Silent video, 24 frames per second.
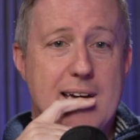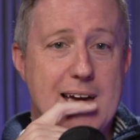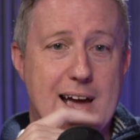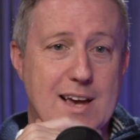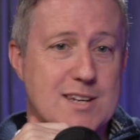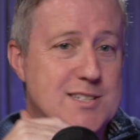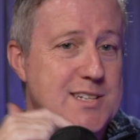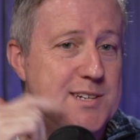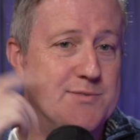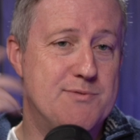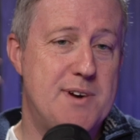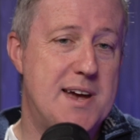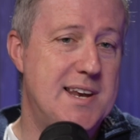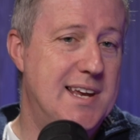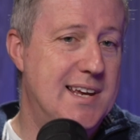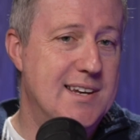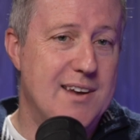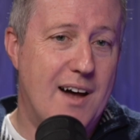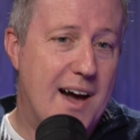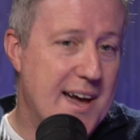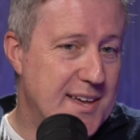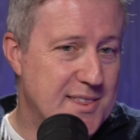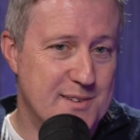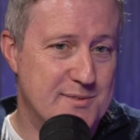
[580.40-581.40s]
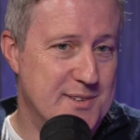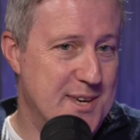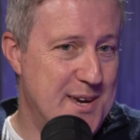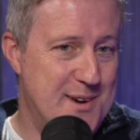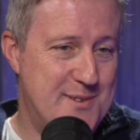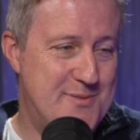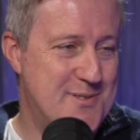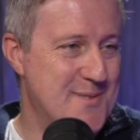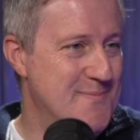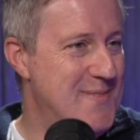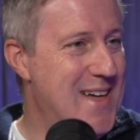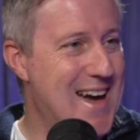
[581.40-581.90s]
actually really like the view
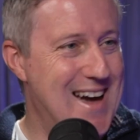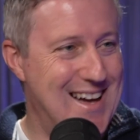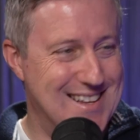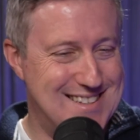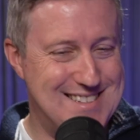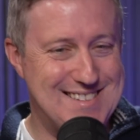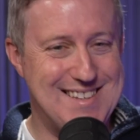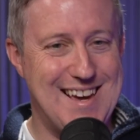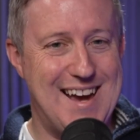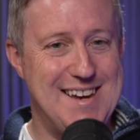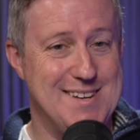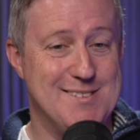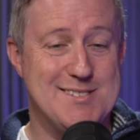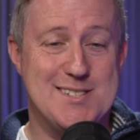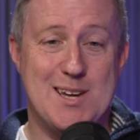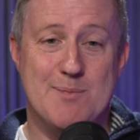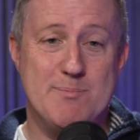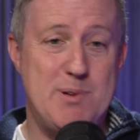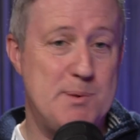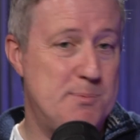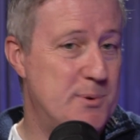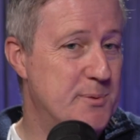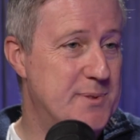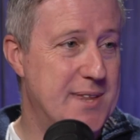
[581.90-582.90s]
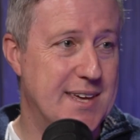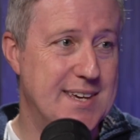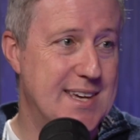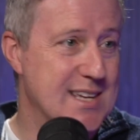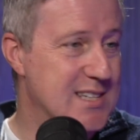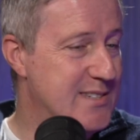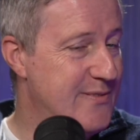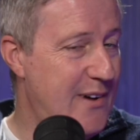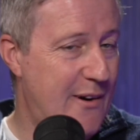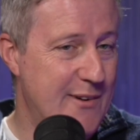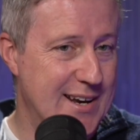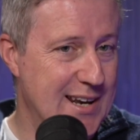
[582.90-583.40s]
from that stadium. Some people think
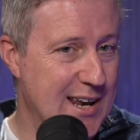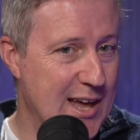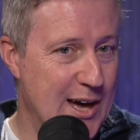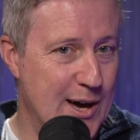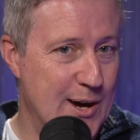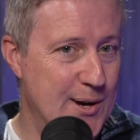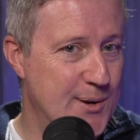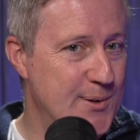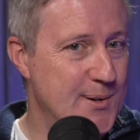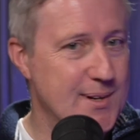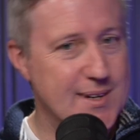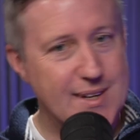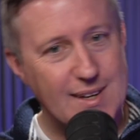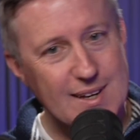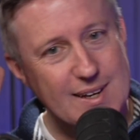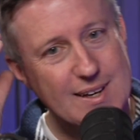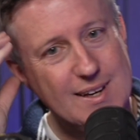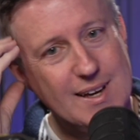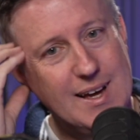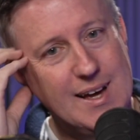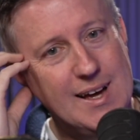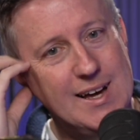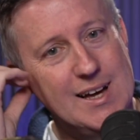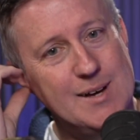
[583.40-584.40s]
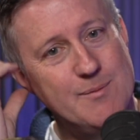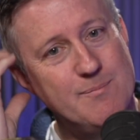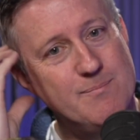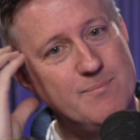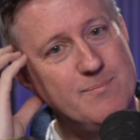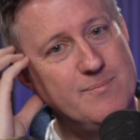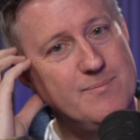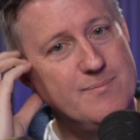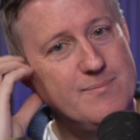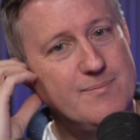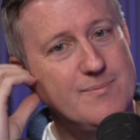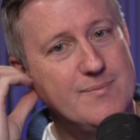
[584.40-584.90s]
it's very low.
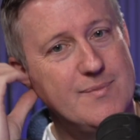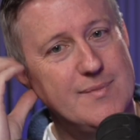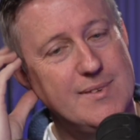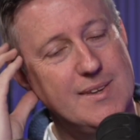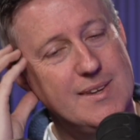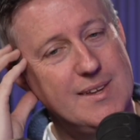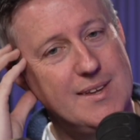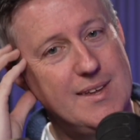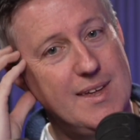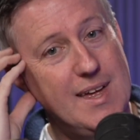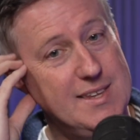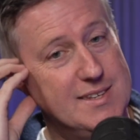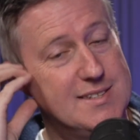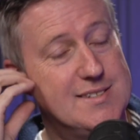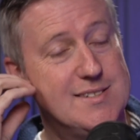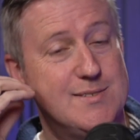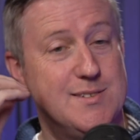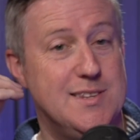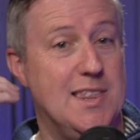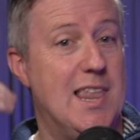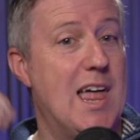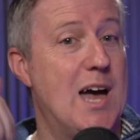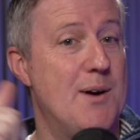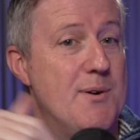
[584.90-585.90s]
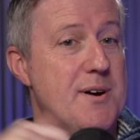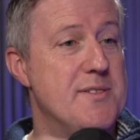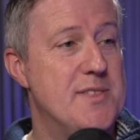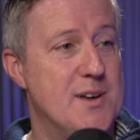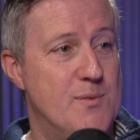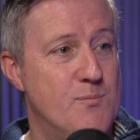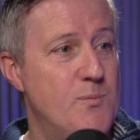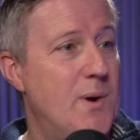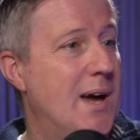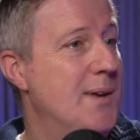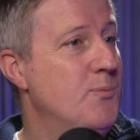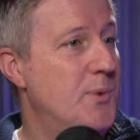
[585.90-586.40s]
It's lower
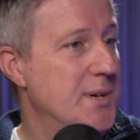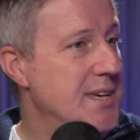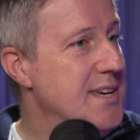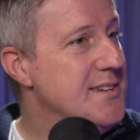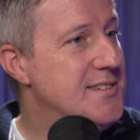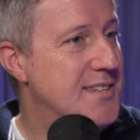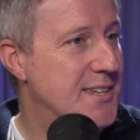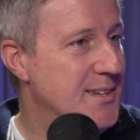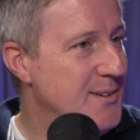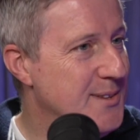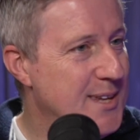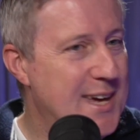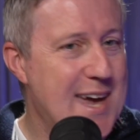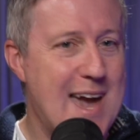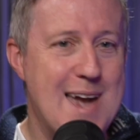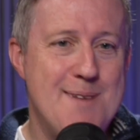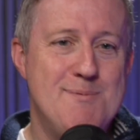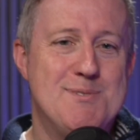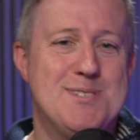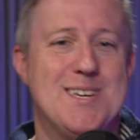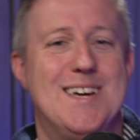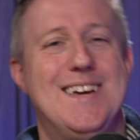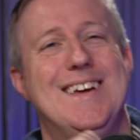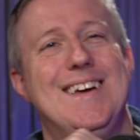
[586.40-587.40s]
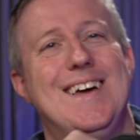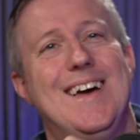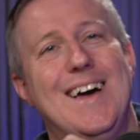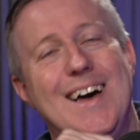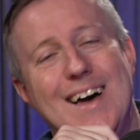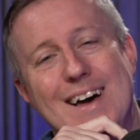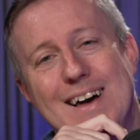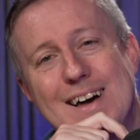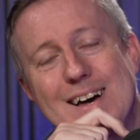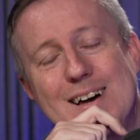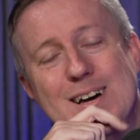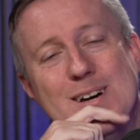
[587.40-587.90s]
than when we used to do the games.
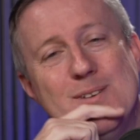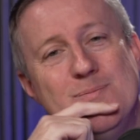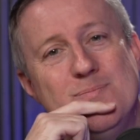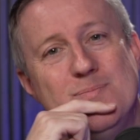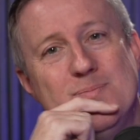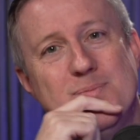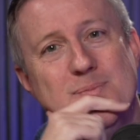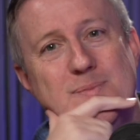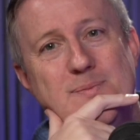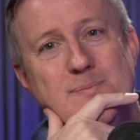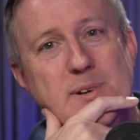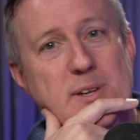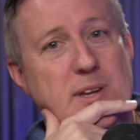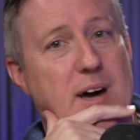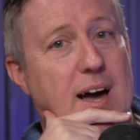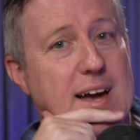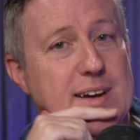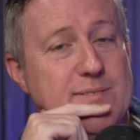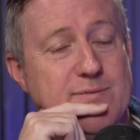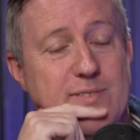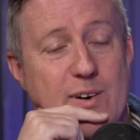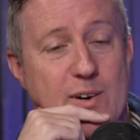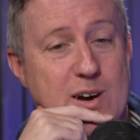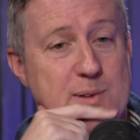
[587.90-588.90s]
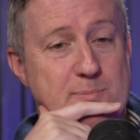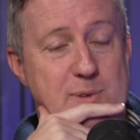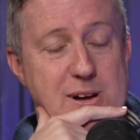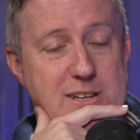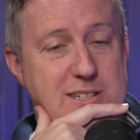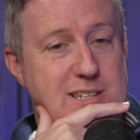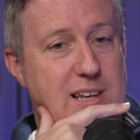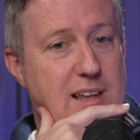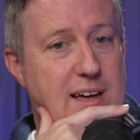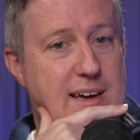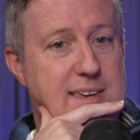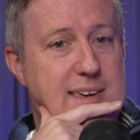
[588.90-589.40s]
But I very
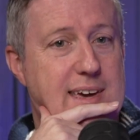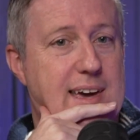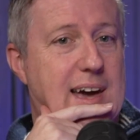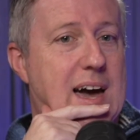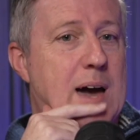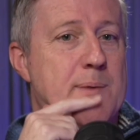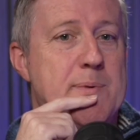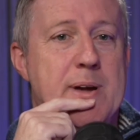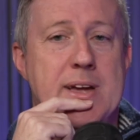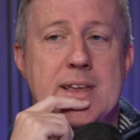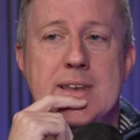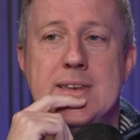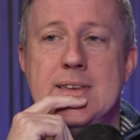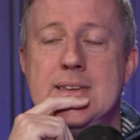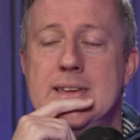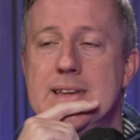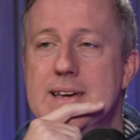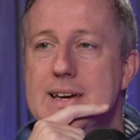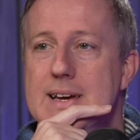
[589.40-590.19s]
much like it. I mean,